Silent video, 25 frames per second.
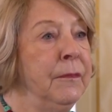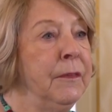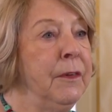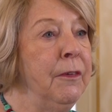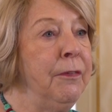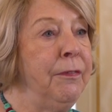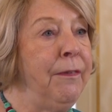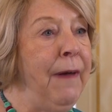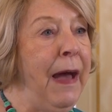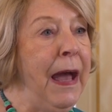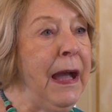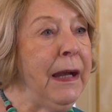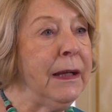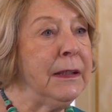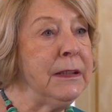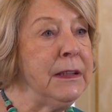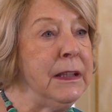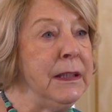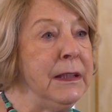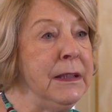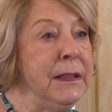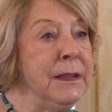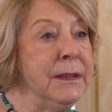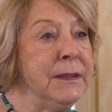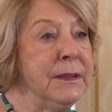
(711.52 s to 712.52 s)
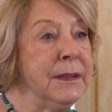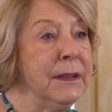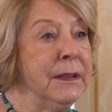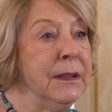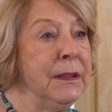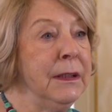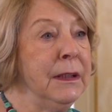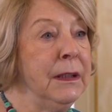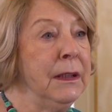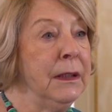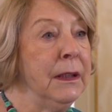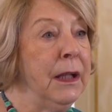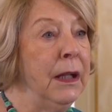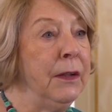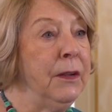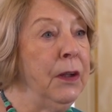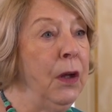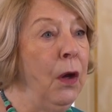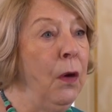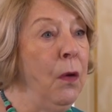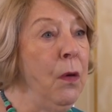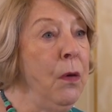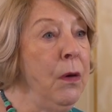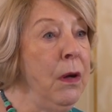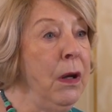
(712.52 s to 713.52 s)
The fact is that
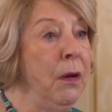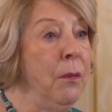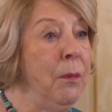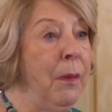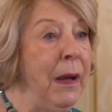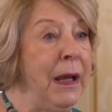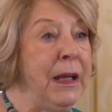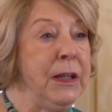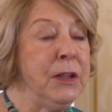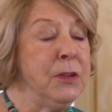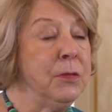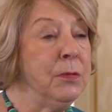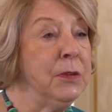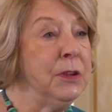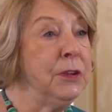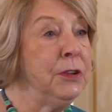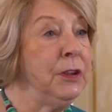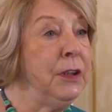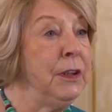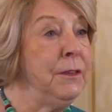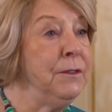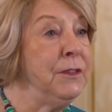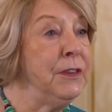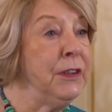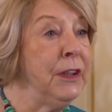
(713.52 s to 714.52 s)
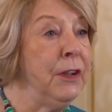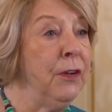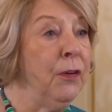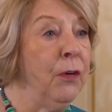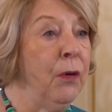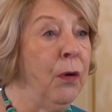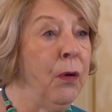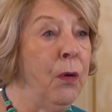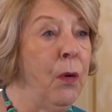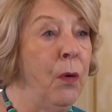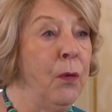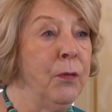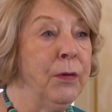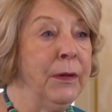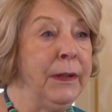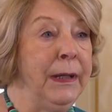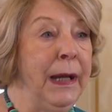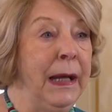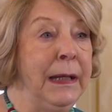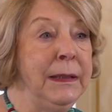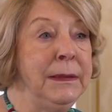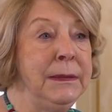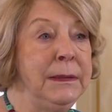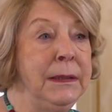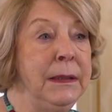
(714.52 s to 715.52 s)
the only way to achieve zero
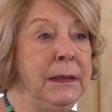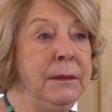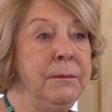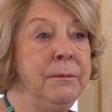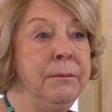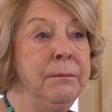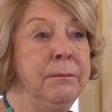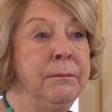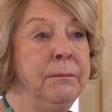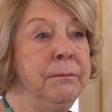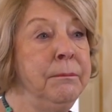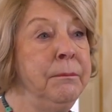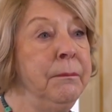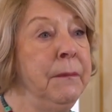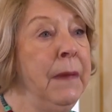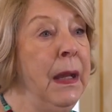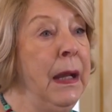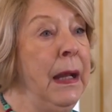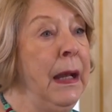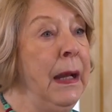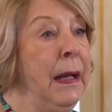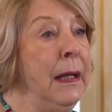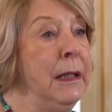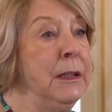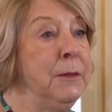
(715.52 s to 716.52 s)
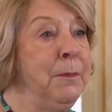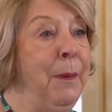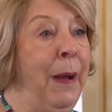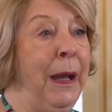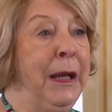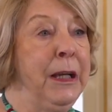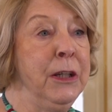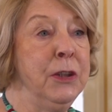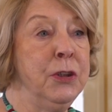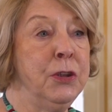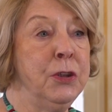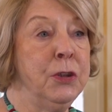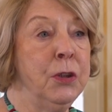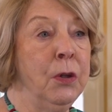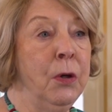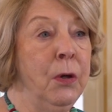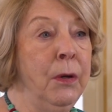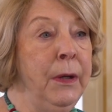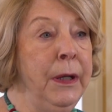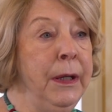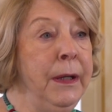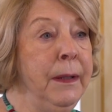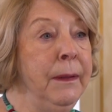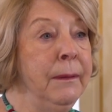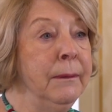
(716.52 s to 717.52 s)
COVID-19 is by
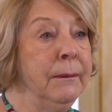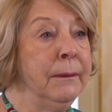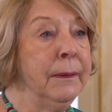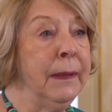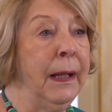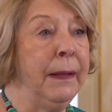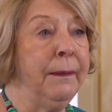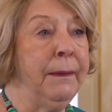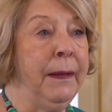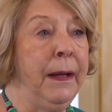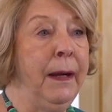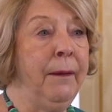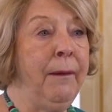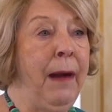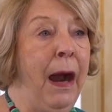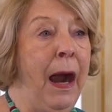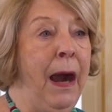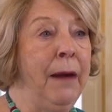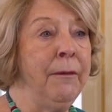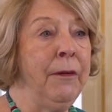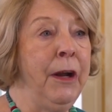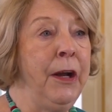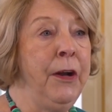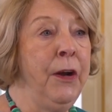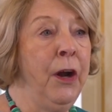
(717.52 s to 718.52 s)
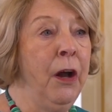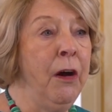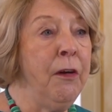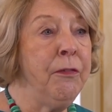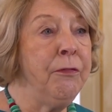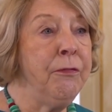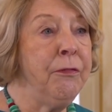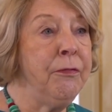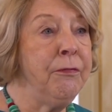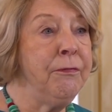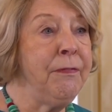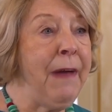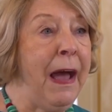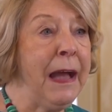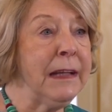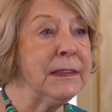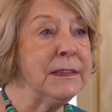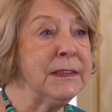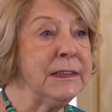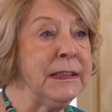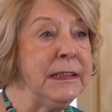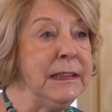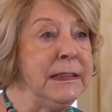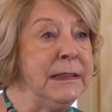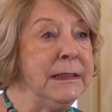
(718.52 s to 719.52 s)
ensuring that there are enough
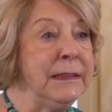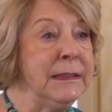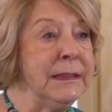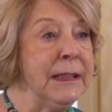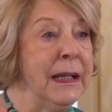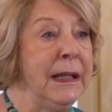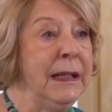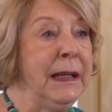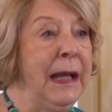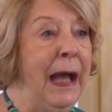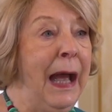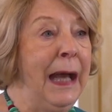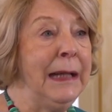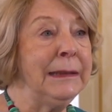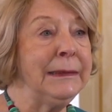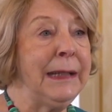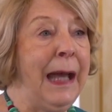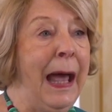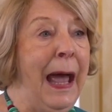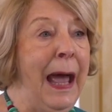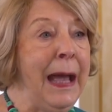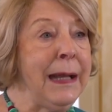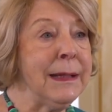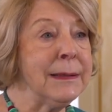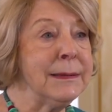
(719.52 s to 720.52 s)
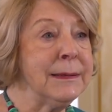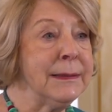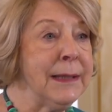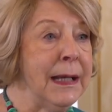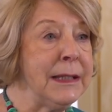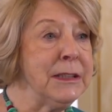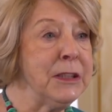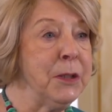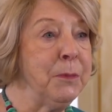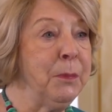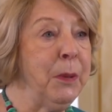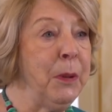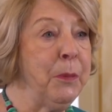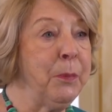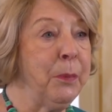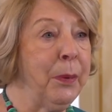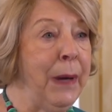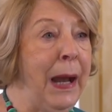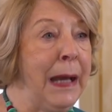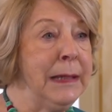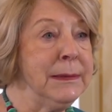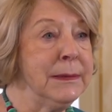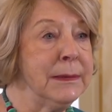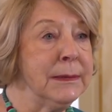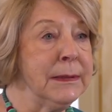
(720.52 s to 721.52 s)
vaccines at accessible
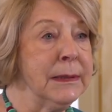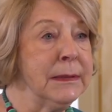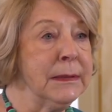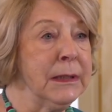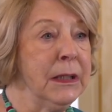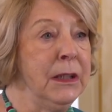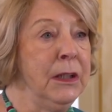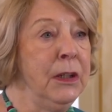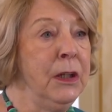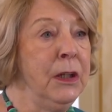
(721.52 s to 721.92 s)
prices